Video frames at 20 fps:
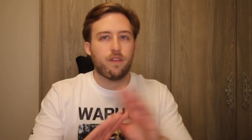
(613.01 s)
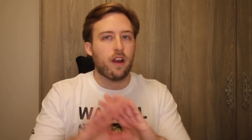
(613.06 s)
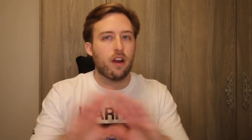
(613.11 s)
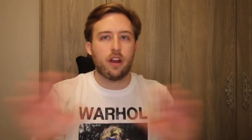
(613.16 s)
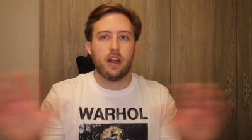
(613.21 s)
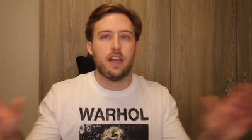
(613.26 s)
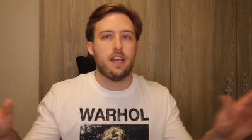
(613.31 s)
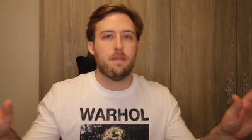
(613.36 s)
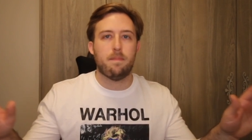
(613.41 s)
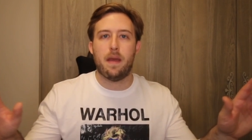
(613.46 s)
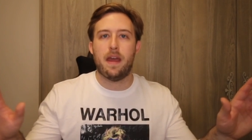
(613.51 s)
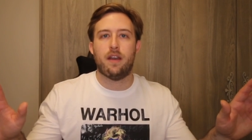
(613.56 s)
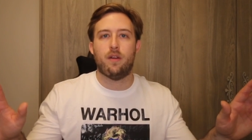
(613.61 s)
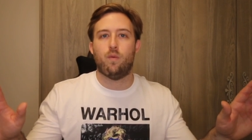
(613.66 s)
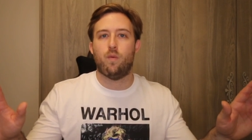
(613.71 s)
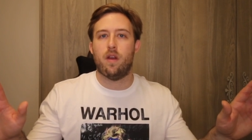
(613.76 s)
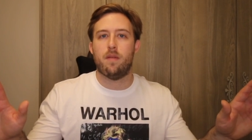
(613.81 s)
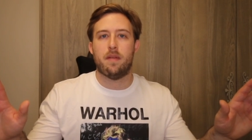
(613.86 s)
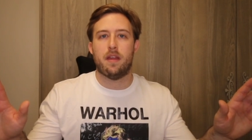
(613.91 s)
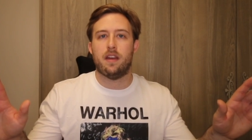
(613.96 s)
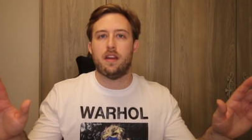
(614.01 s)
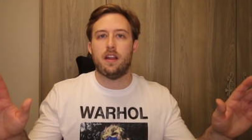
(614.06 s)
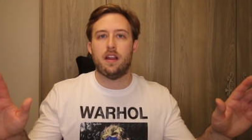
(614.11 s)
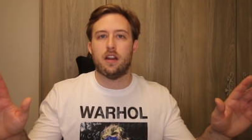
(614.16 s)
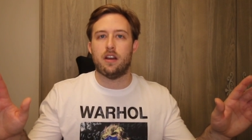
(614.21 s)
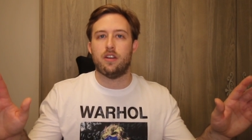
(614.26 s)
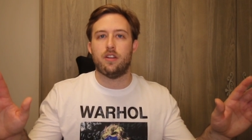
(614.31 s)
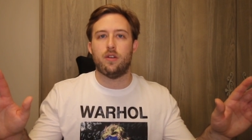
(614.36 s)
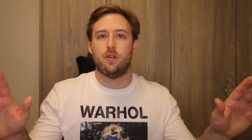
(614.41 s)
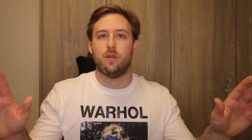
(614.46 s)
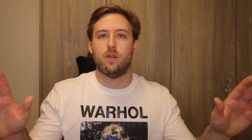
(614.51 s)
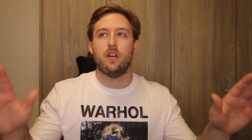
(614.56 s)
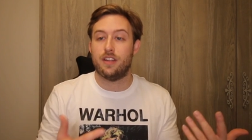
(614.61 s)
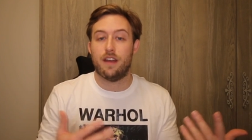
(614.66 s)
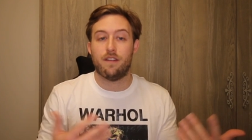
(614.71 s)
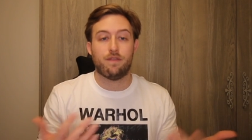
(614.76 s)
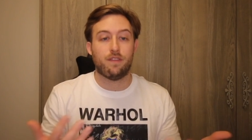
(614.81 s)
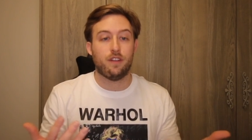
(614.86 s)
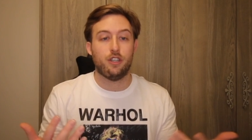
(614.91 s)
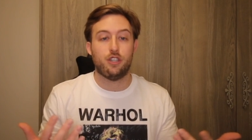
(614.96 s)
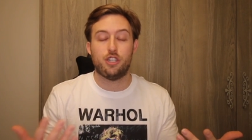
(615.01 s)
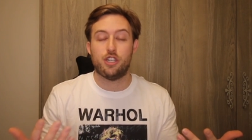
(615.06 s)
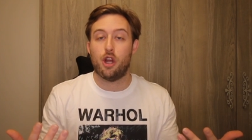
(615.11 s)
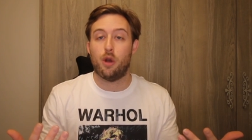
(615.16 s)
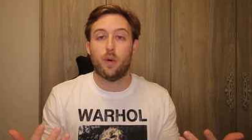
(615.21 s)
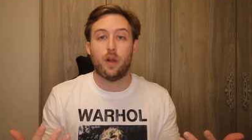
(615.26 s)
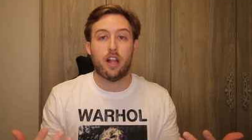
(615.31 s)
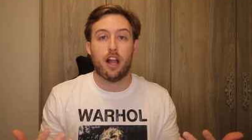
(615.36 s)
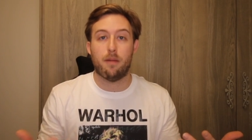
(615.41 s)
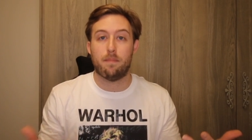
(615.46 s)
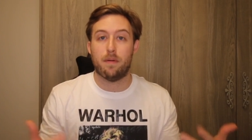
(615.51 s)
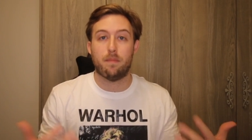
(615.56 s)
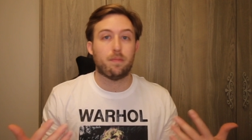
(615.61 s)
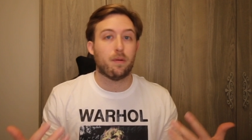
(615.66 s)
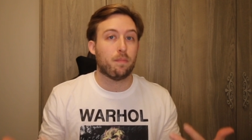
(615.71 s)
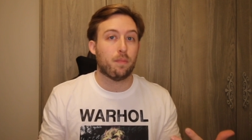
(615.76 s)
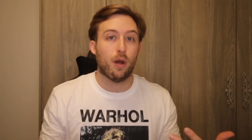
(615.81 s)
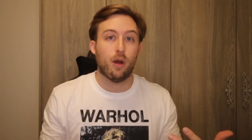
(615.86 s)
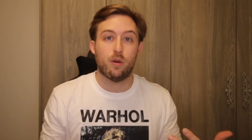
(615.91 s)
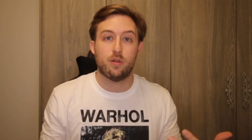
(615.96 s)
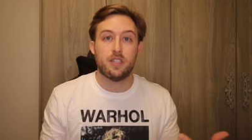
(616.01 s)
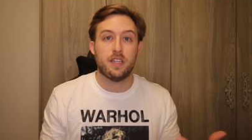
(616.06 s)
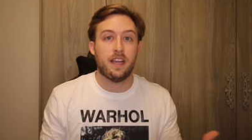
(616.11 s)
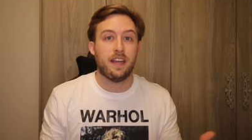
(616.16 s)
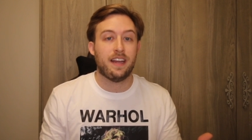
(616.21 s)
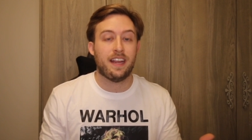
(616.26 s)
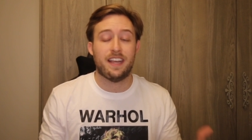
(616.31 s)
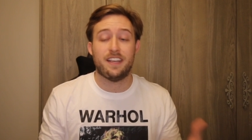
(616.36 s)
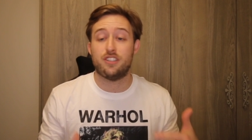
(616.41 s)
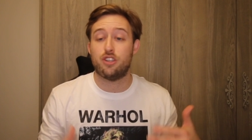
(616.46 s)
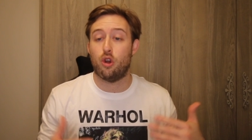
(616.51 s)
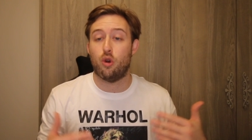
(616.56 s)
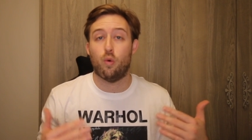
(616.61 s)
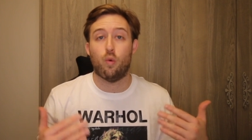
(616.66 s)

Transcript: very independent women here, dude. Definitely showing up and proposing is a